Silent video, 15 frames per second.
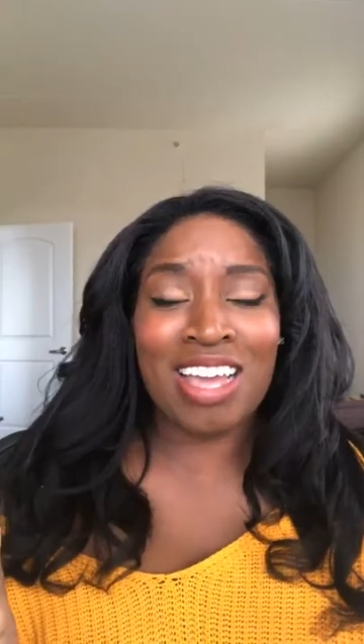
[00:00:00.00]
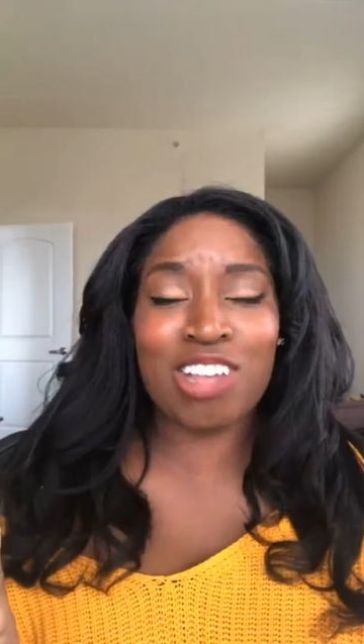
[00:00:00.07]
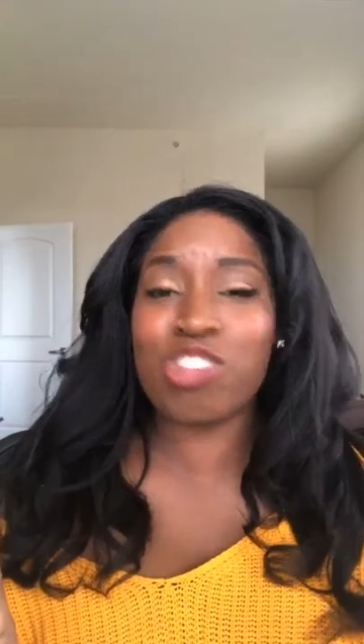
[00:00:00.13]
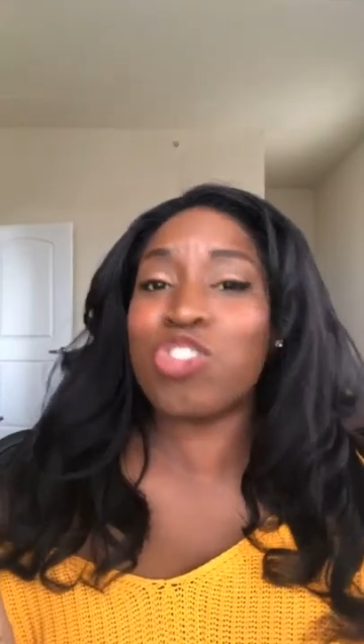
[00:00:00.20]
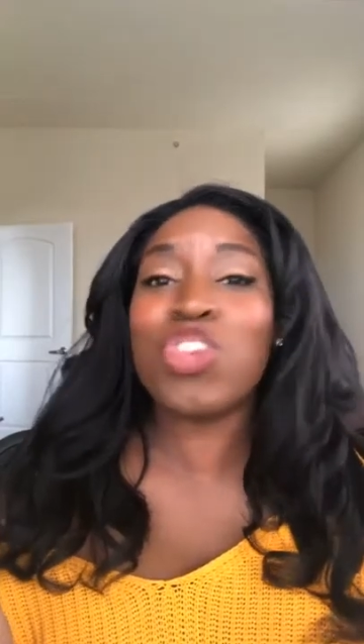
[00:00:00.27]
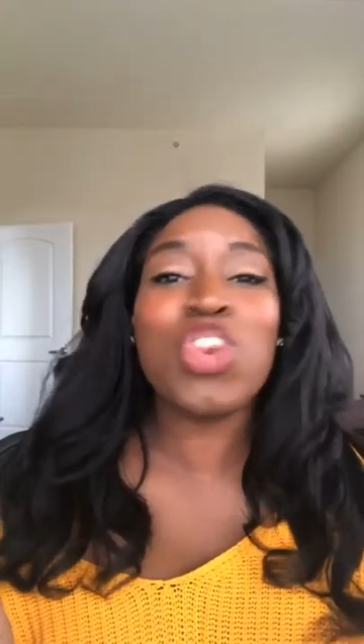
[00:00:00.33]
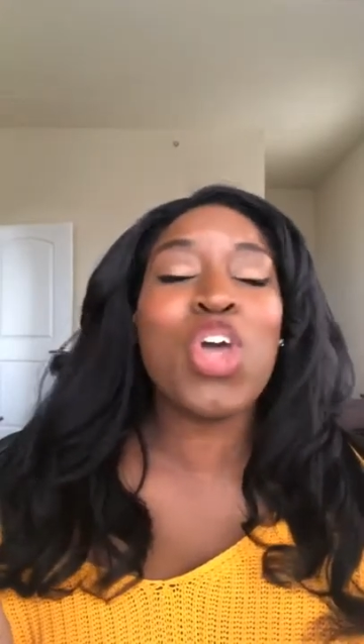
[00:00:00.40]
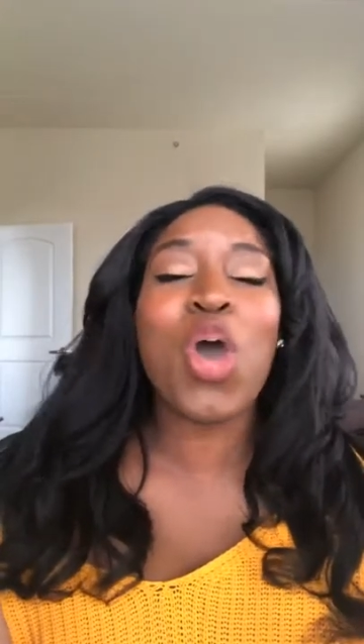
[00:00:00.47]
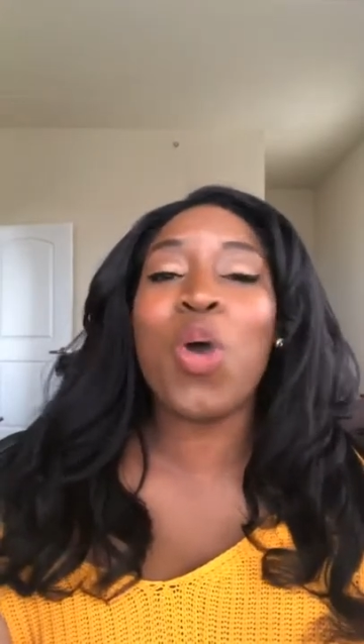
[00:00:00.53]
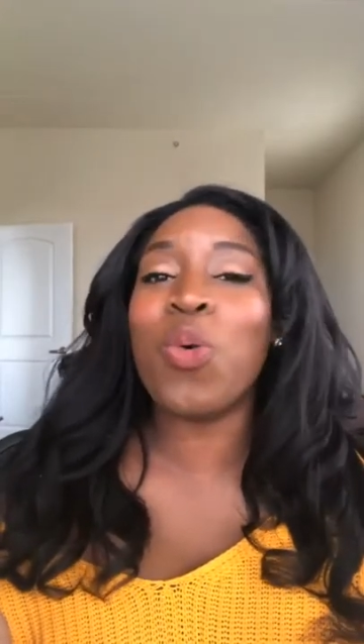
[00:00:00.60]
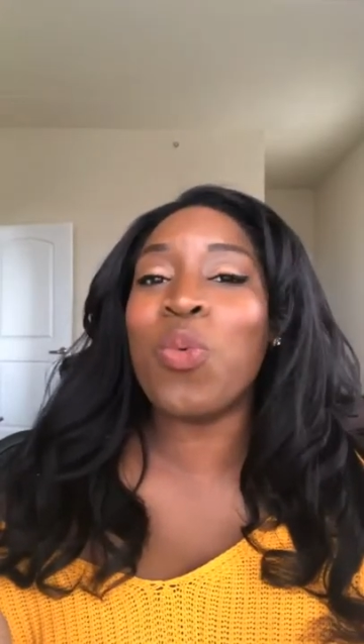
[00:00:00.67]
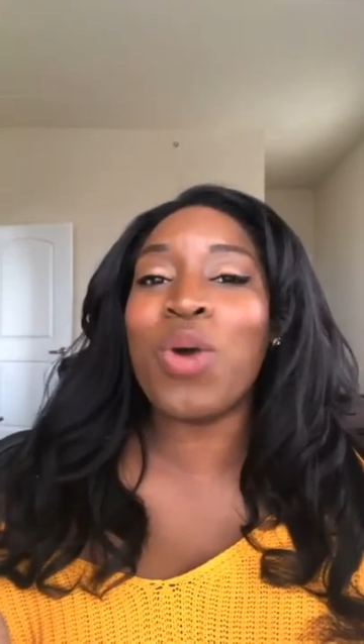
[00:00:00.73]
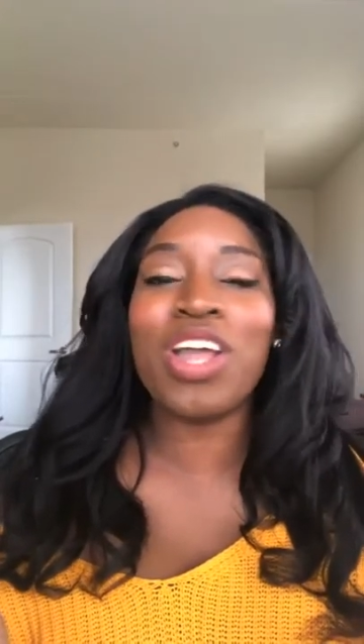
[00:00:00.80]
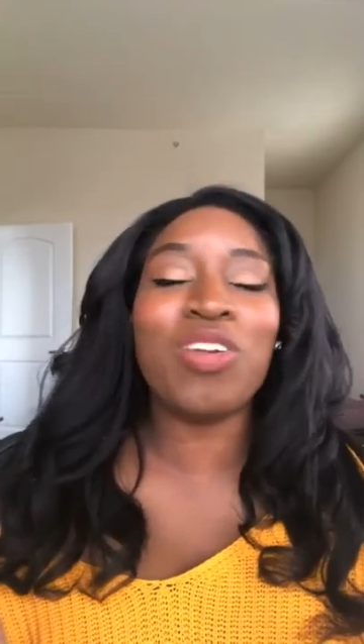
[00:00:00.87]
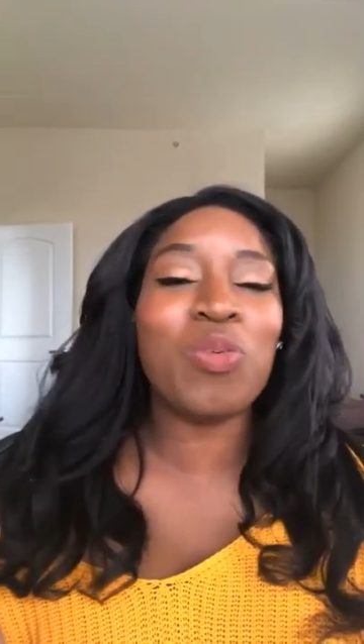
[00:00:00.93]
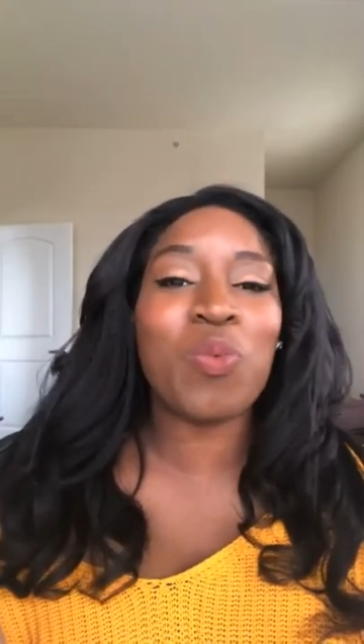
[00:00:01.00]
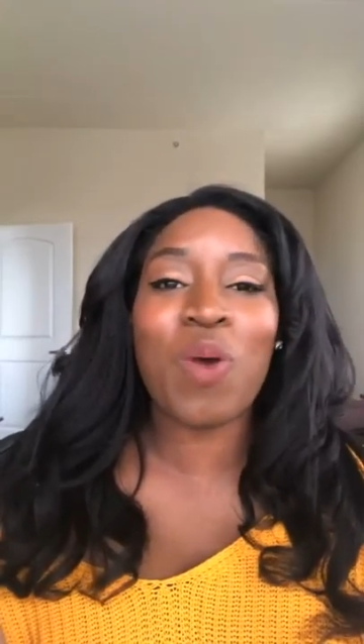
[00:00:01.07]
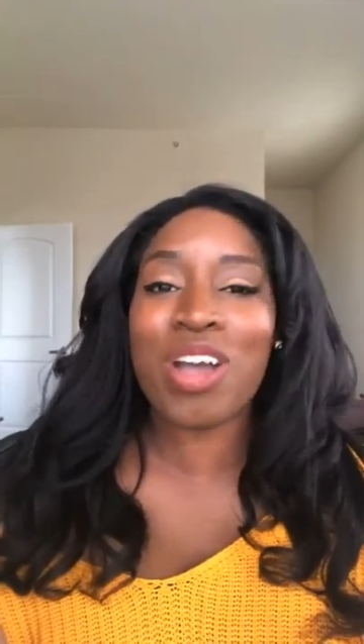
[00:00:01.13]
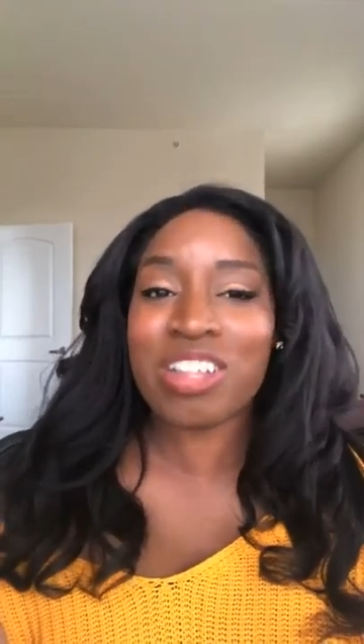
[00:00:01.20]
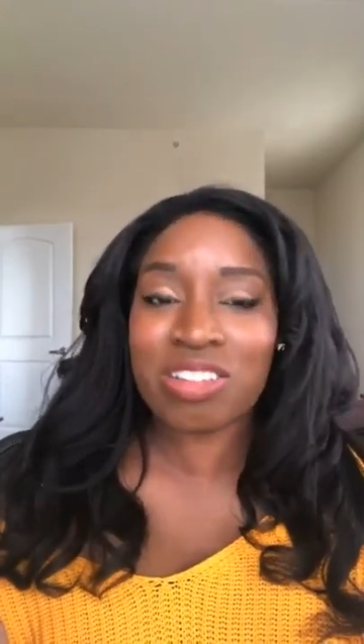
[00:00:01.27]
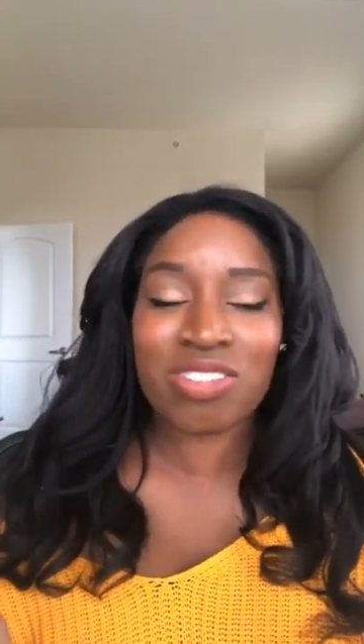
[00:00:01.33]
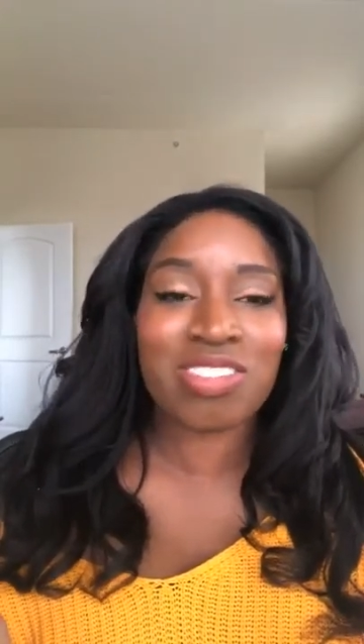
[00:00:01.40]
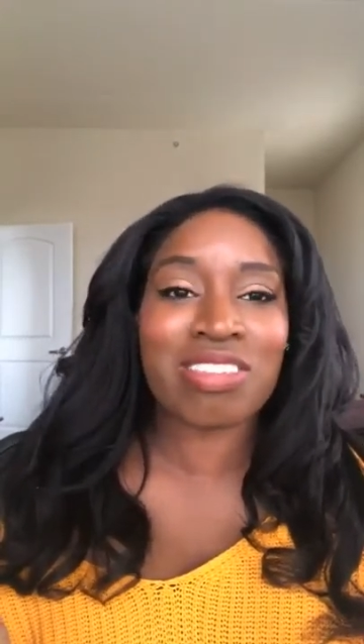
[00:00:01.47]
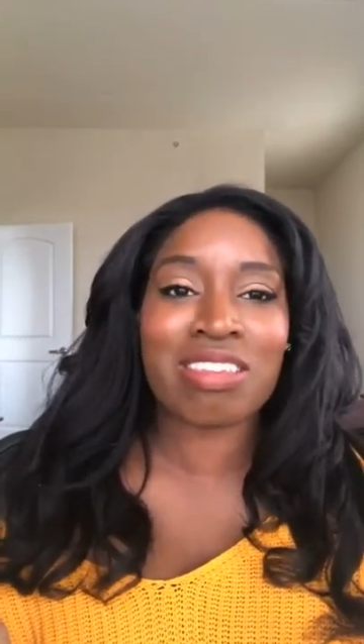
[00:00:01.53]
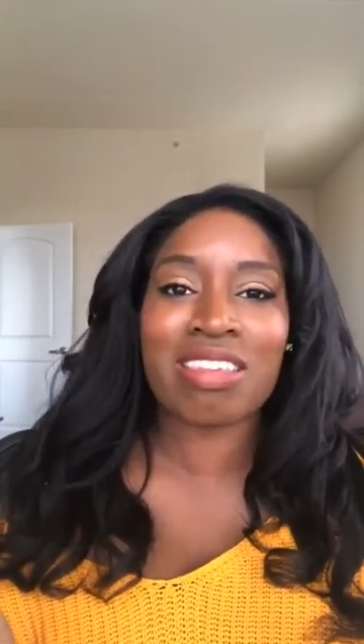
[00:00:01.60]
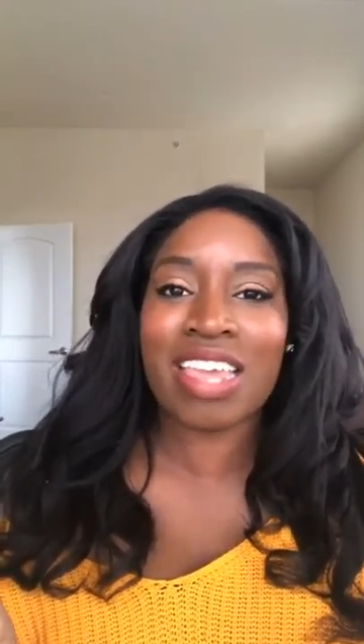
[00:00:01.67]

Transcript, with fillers: because no one wants